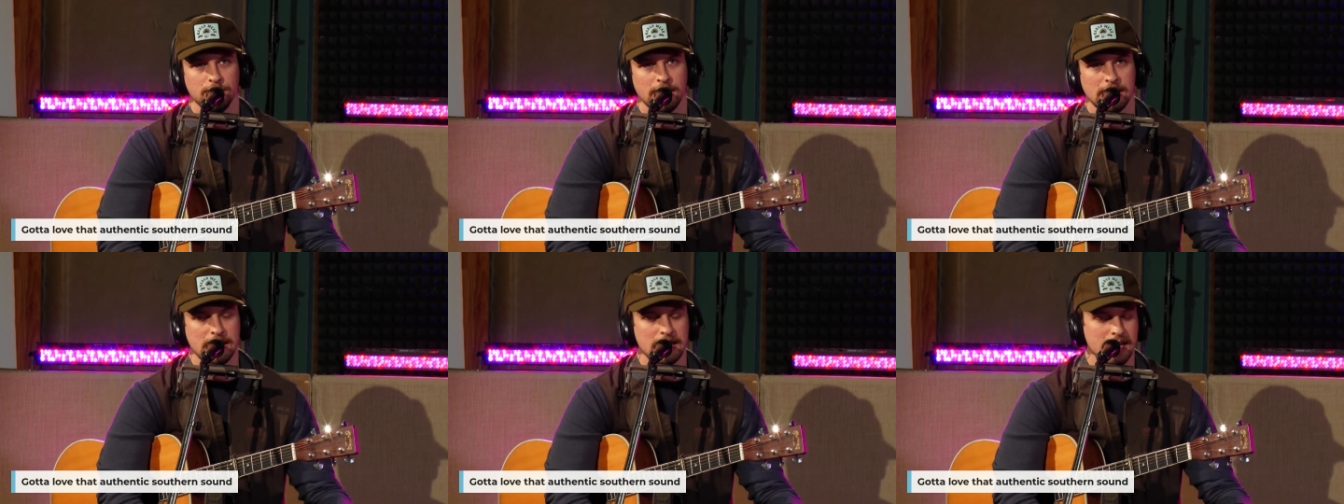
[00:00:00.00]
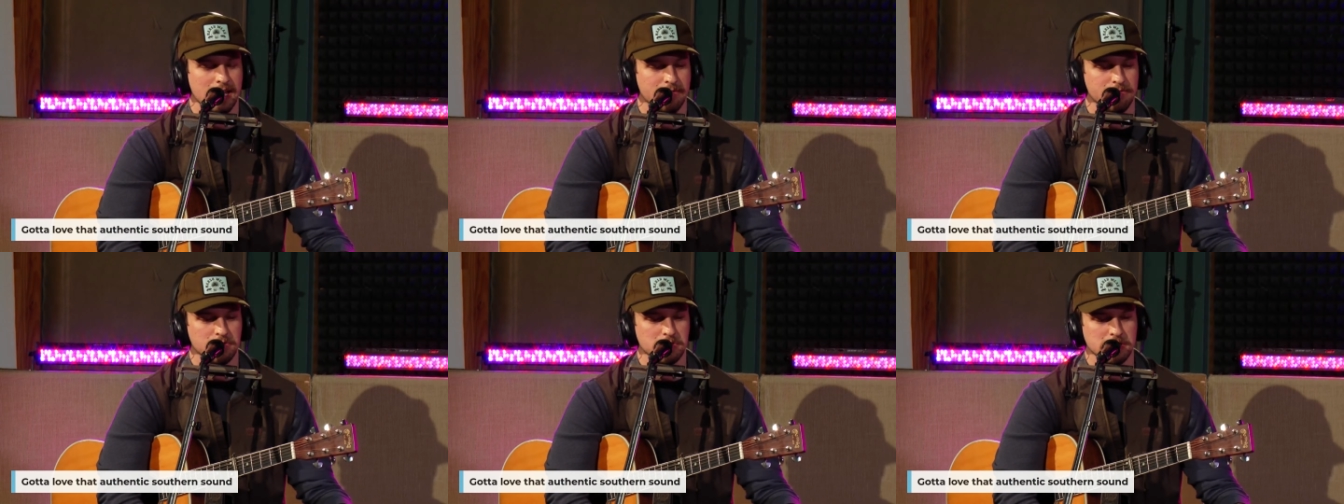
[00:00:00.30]

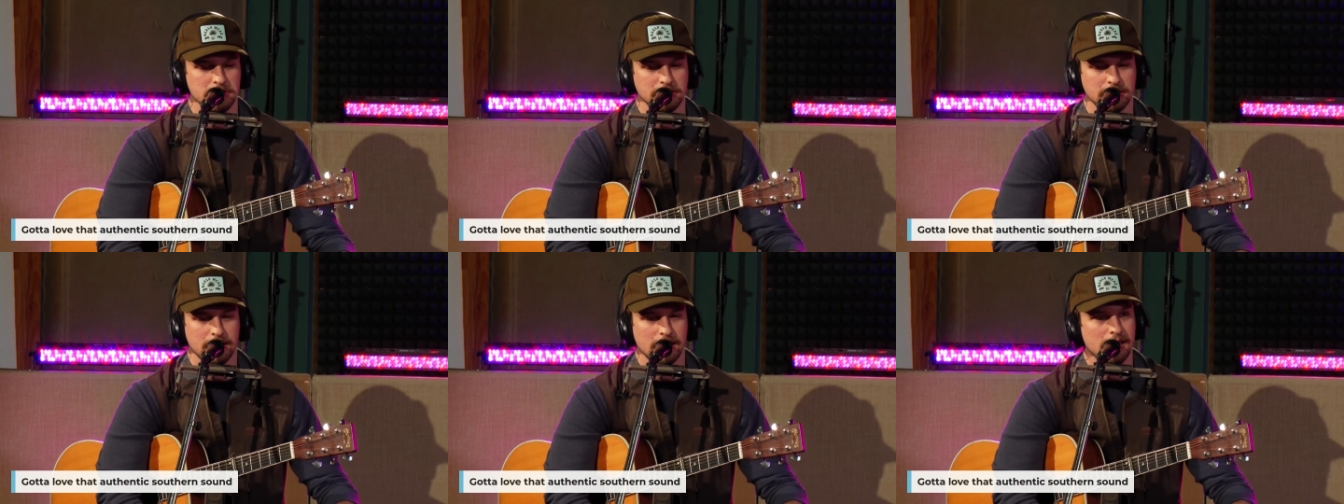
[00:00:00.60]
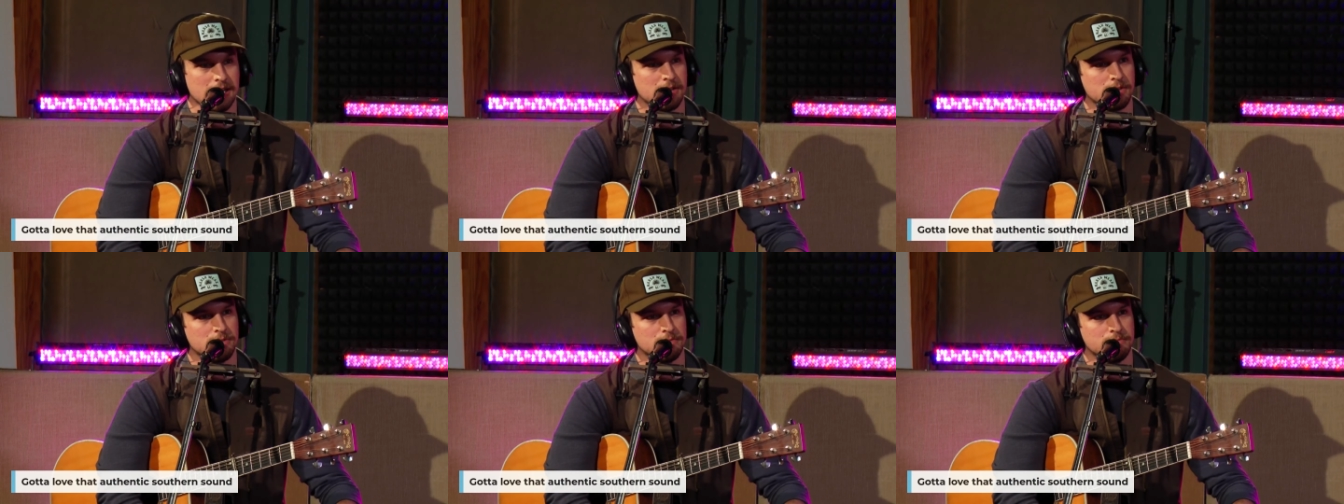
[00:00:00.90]
that Evan and
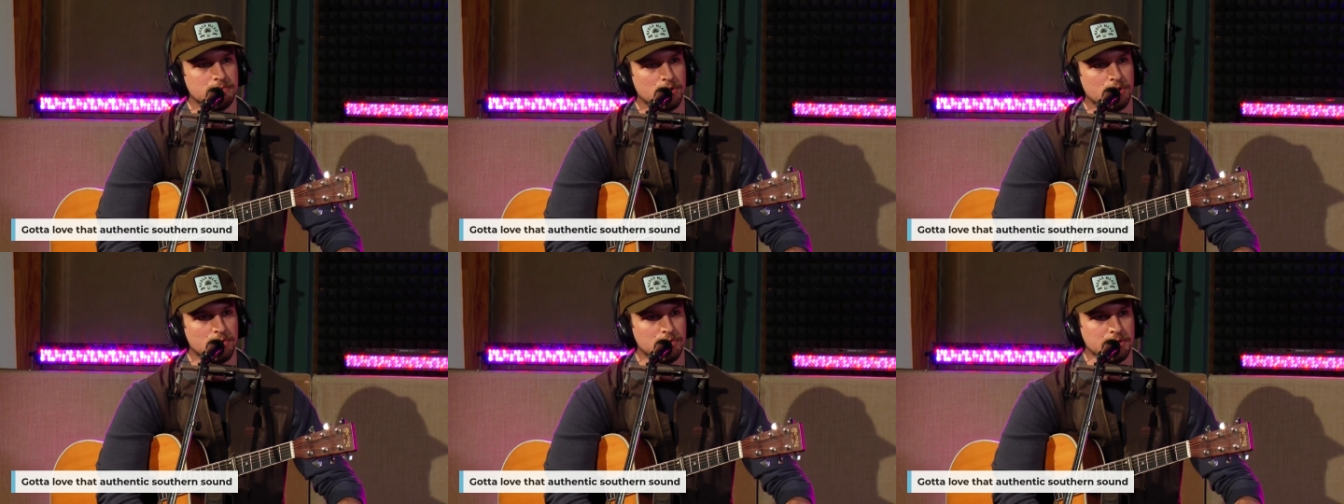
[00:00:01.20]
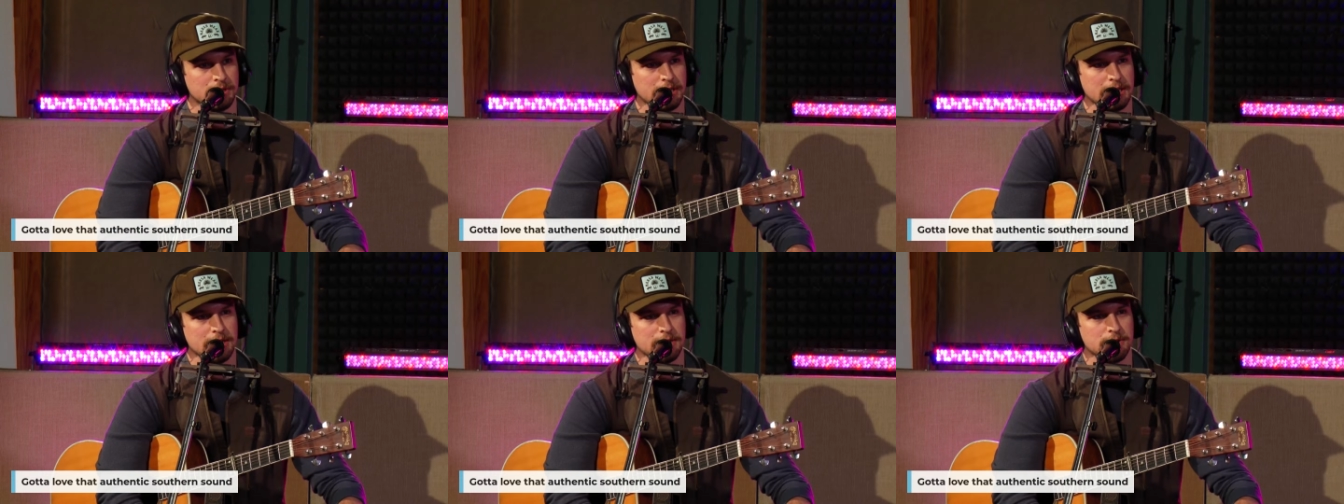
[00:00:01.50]
Kyle
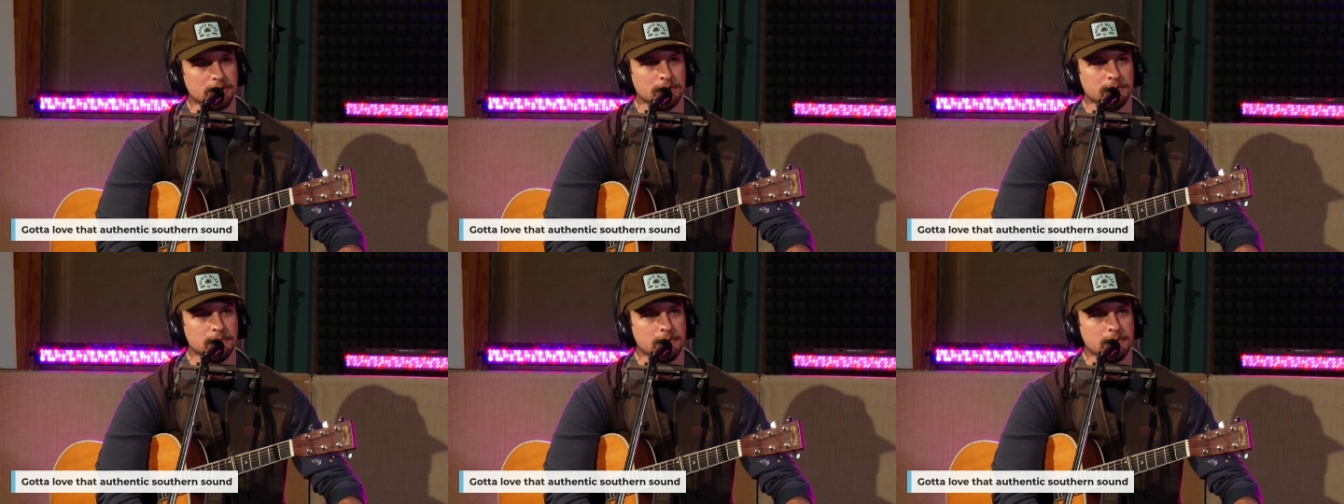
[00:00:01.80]
own together.